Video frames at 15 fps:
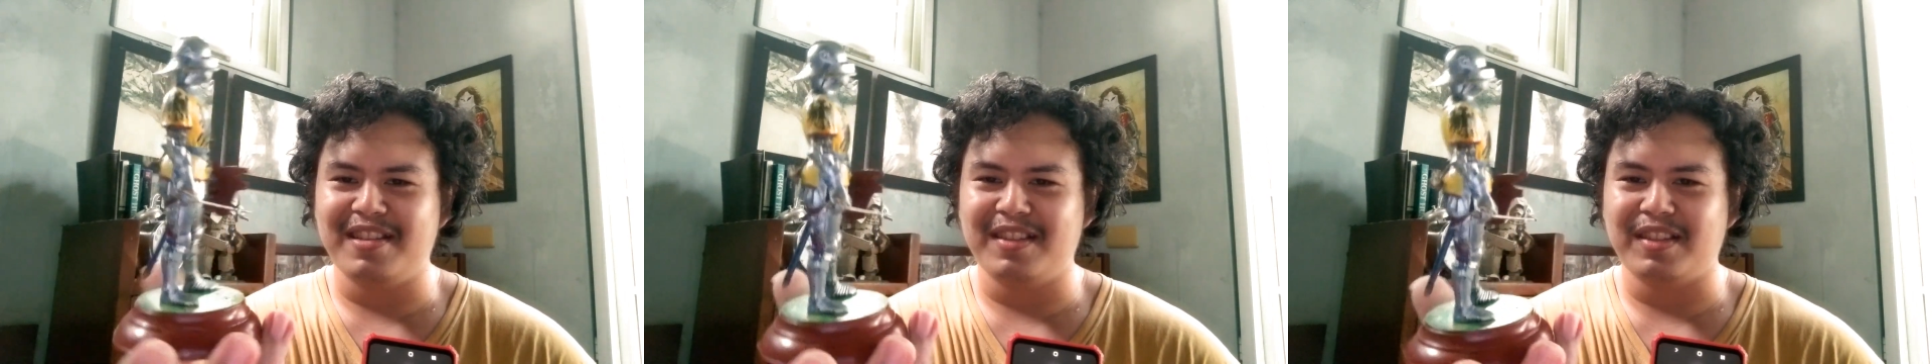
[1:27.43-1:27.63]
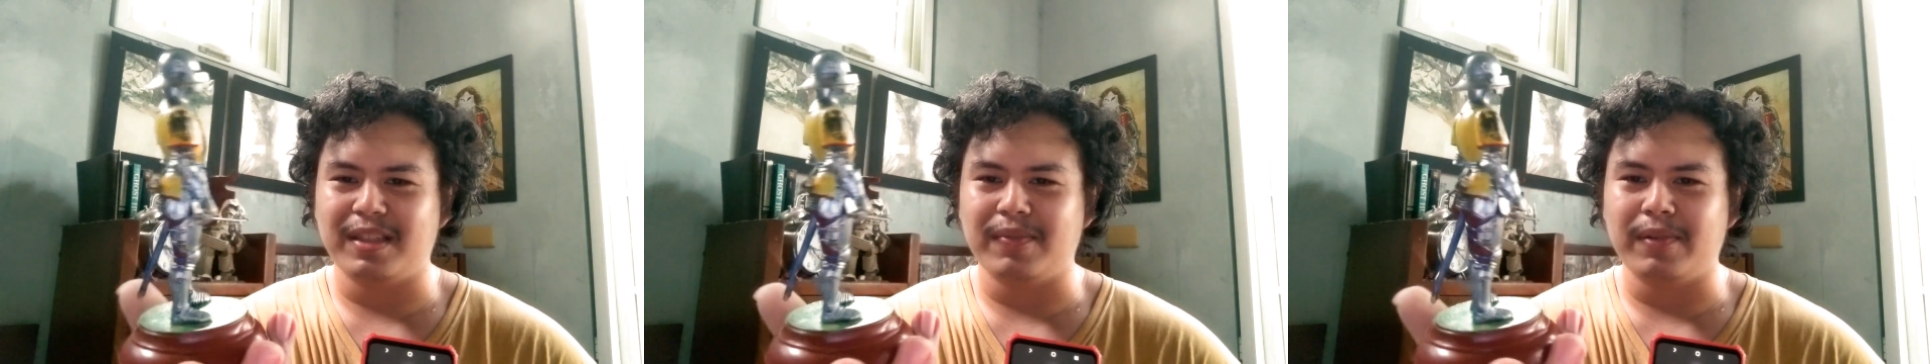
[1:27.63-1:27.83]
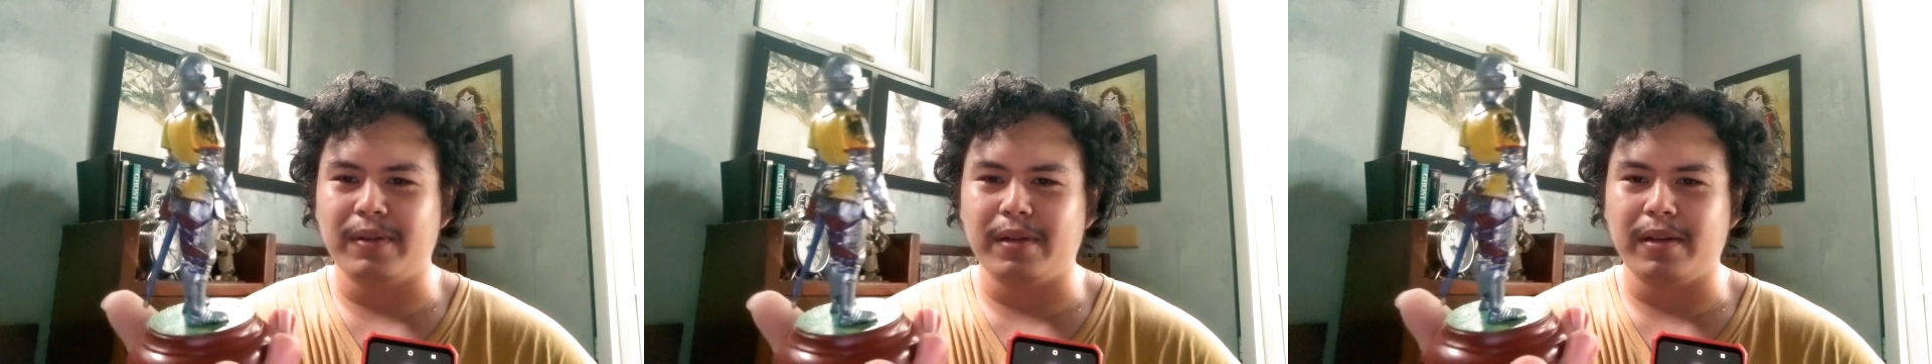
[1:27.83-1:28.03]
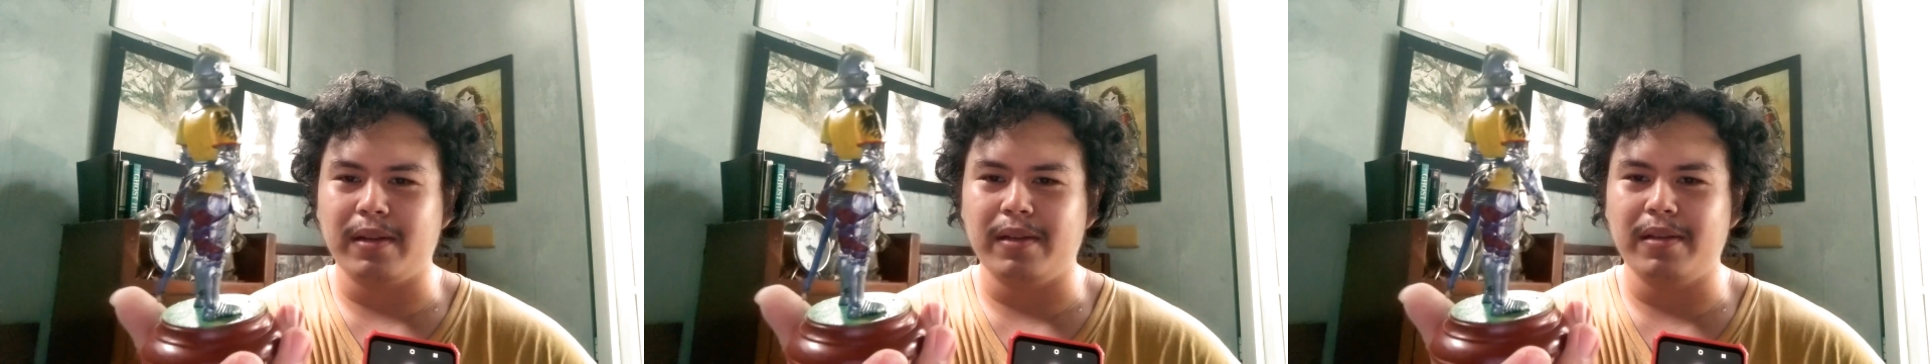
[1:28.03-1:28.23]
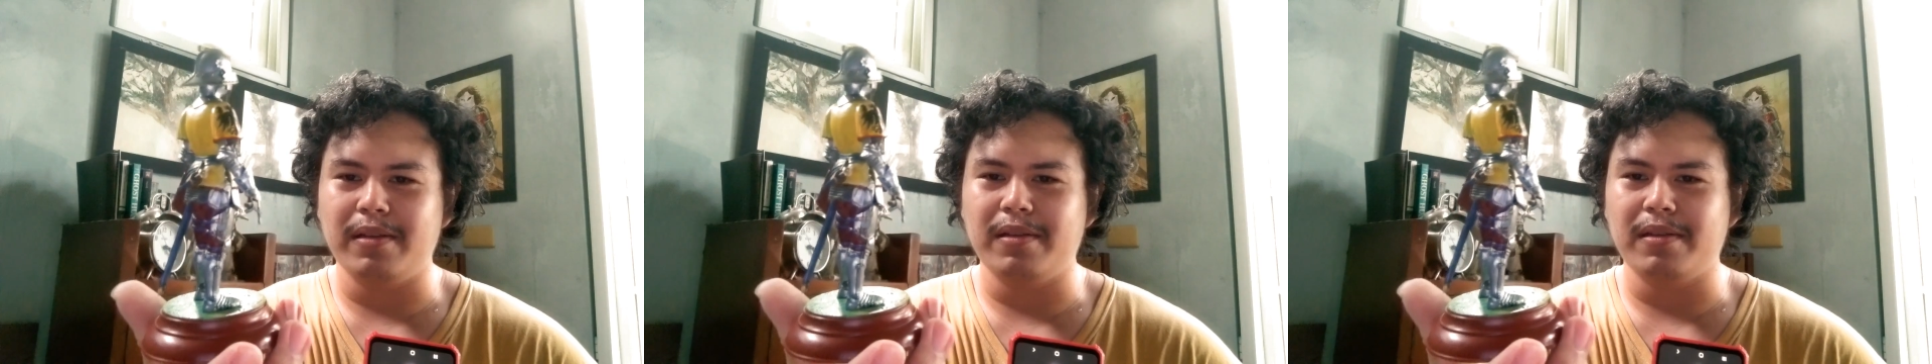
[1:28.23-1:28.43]
It's not very
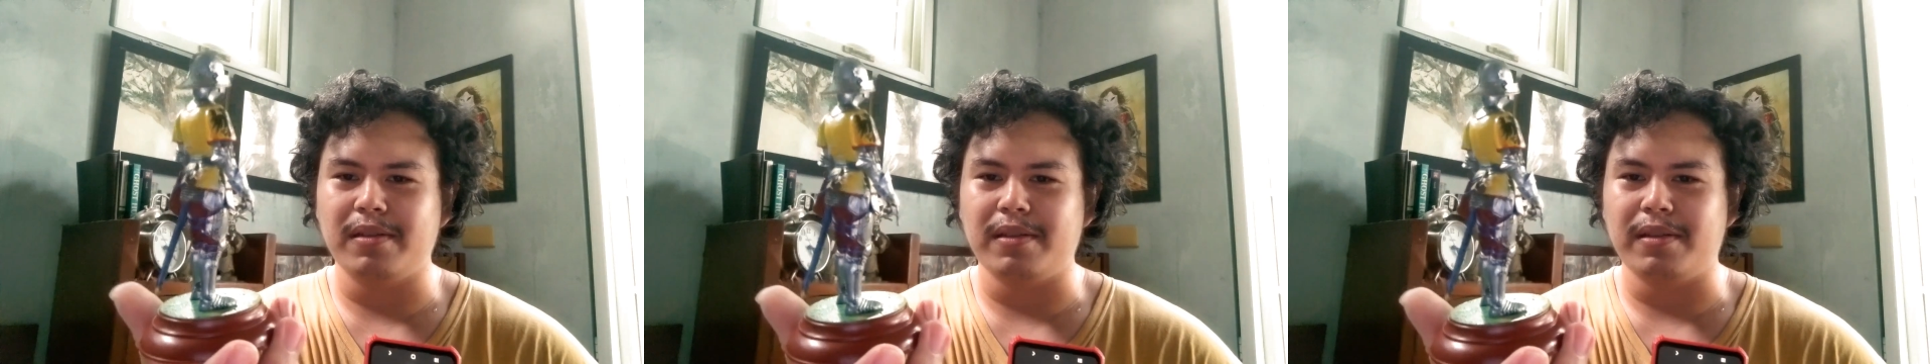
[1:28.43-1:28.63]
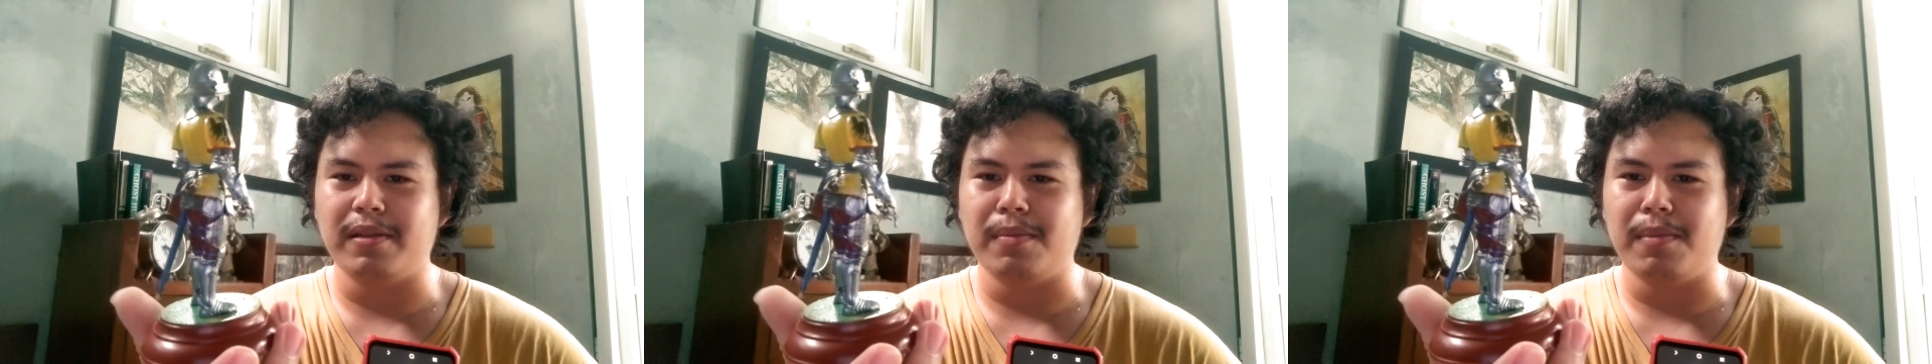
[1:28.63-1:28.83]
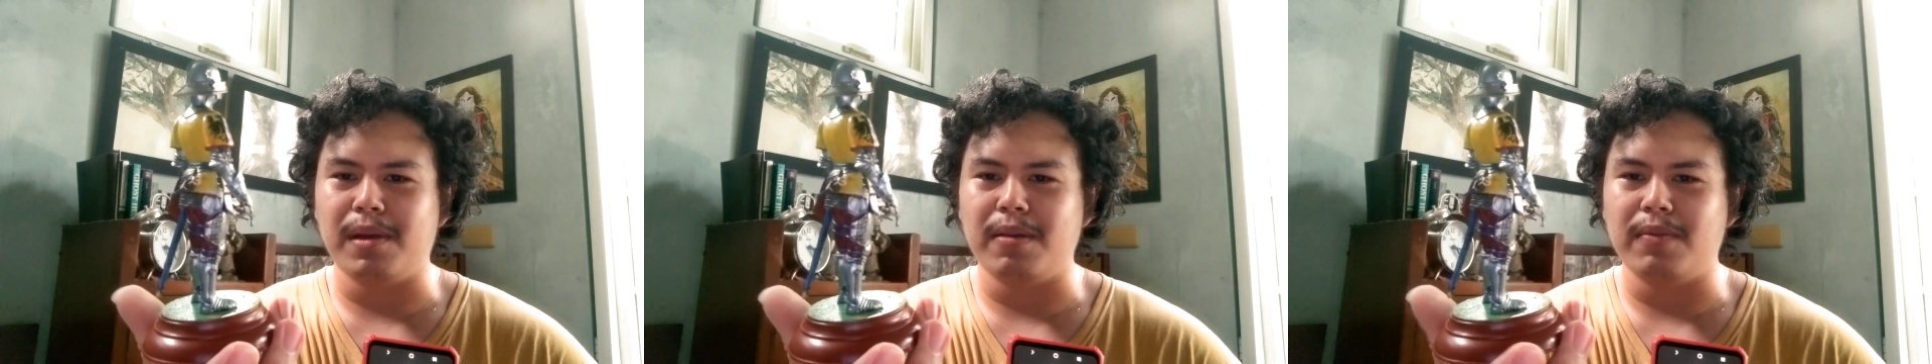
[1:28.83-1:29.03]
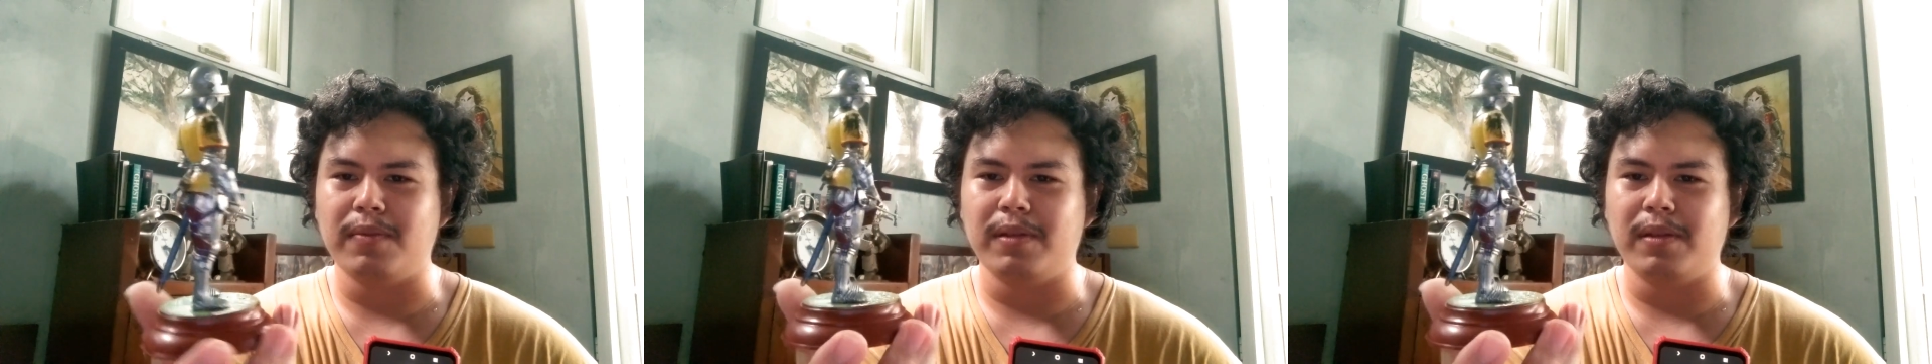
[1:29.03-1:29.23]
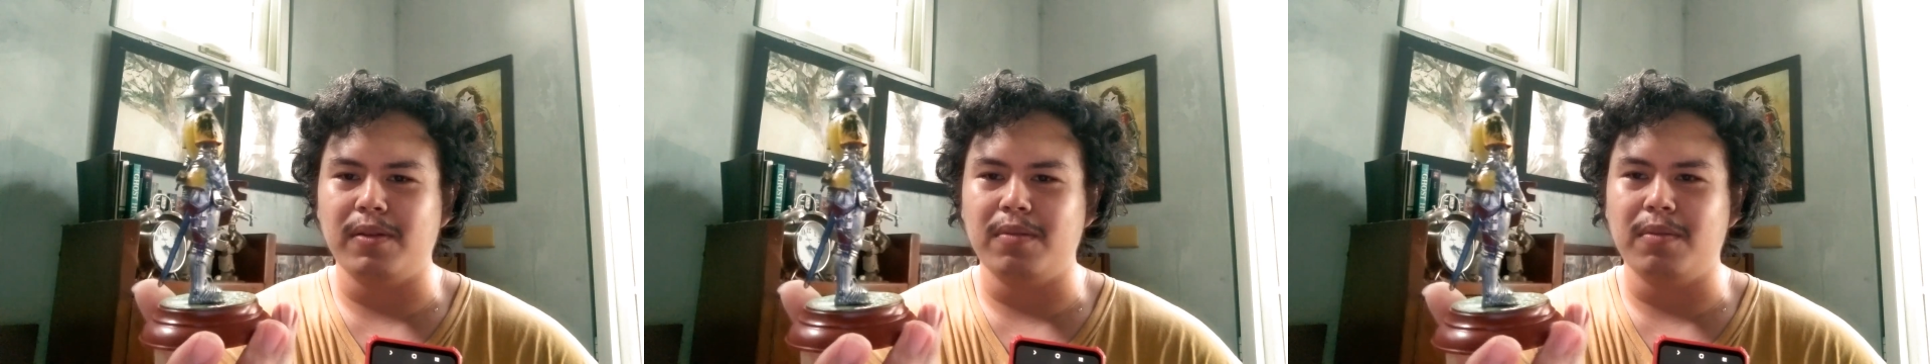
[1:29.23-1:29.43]
clear in the main
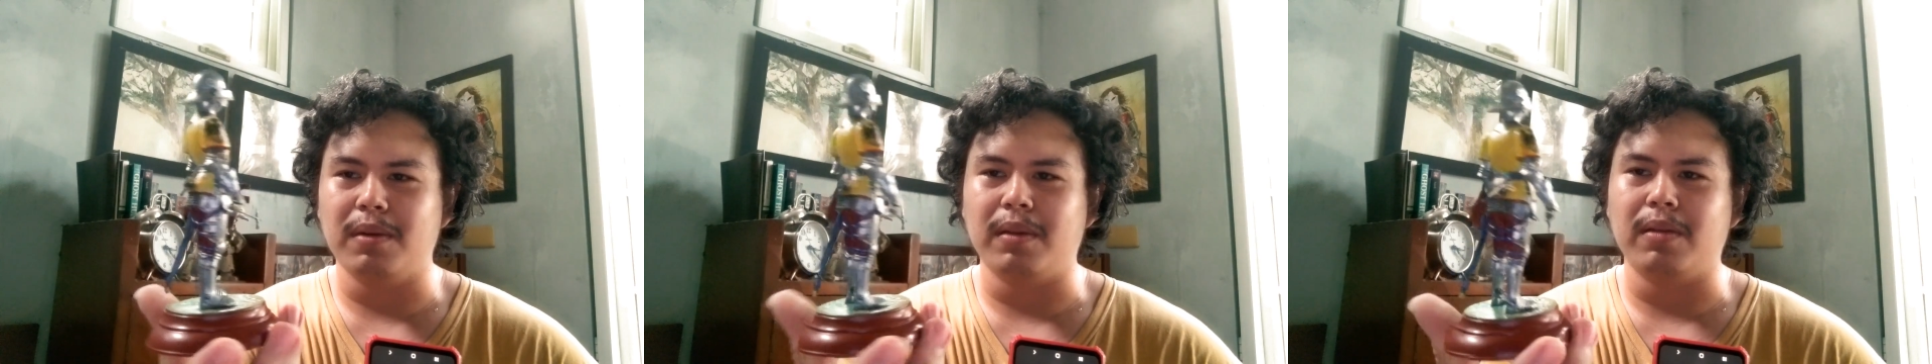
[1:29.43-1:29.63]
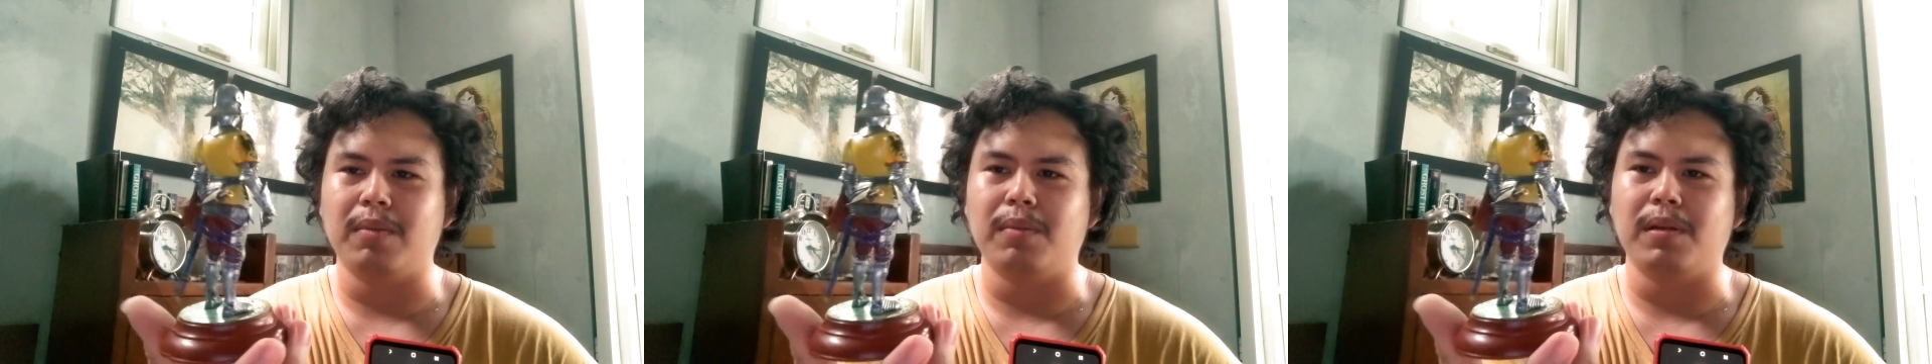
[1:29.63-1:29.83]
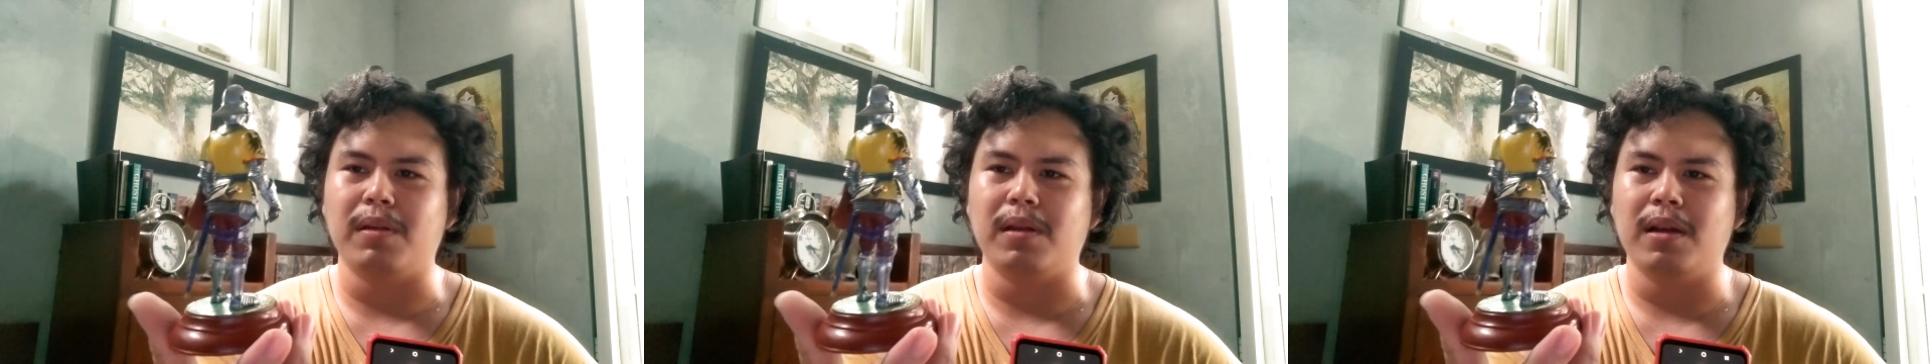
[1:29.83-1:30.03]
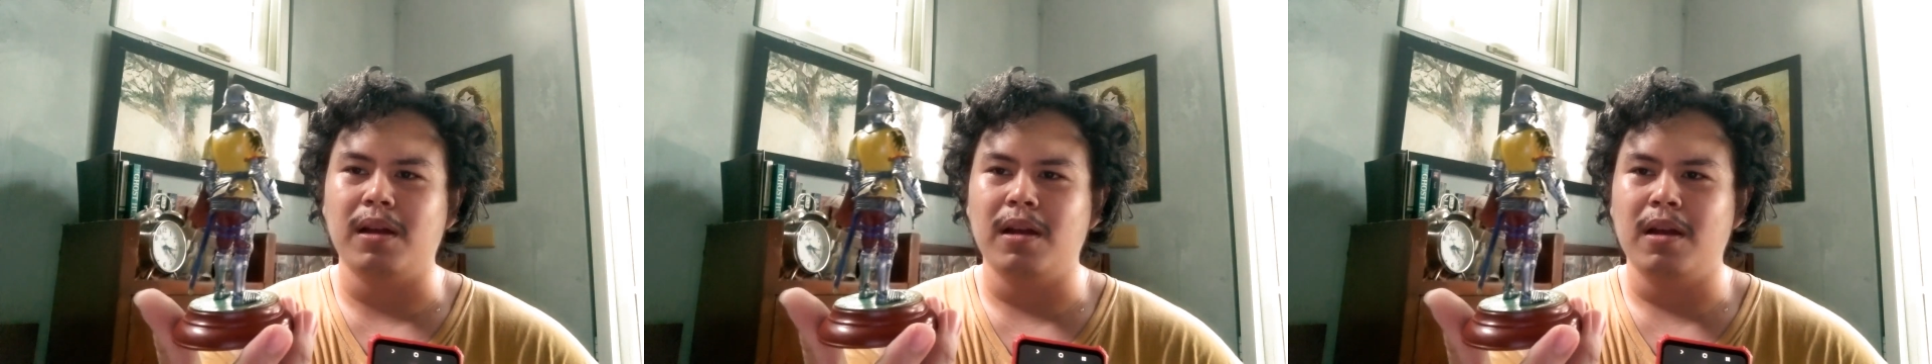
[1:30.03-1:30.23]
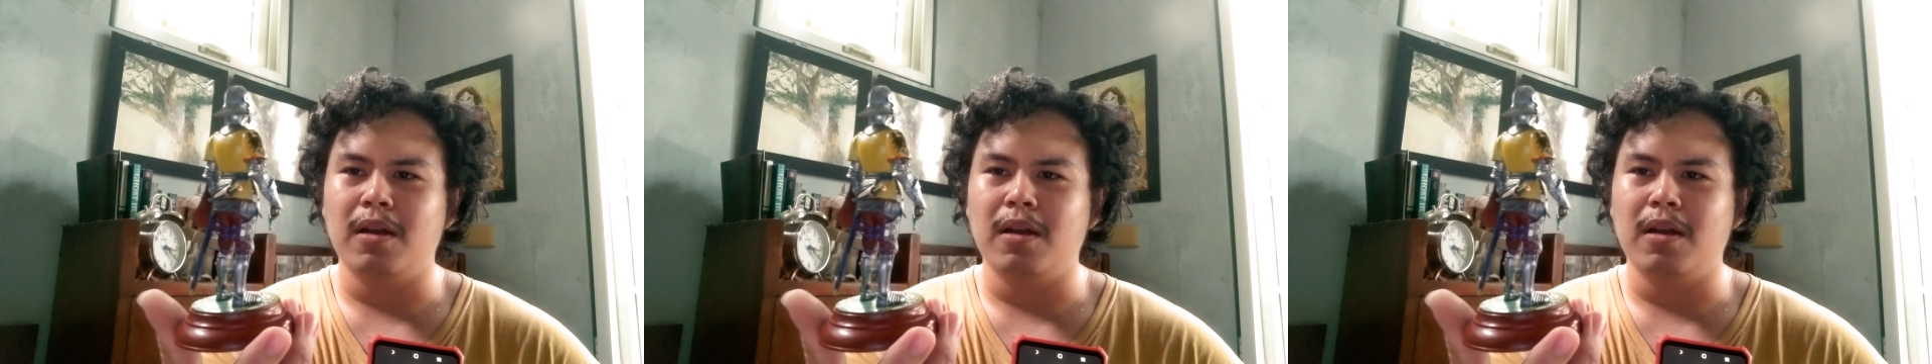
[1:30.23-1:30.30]
video, but I'll be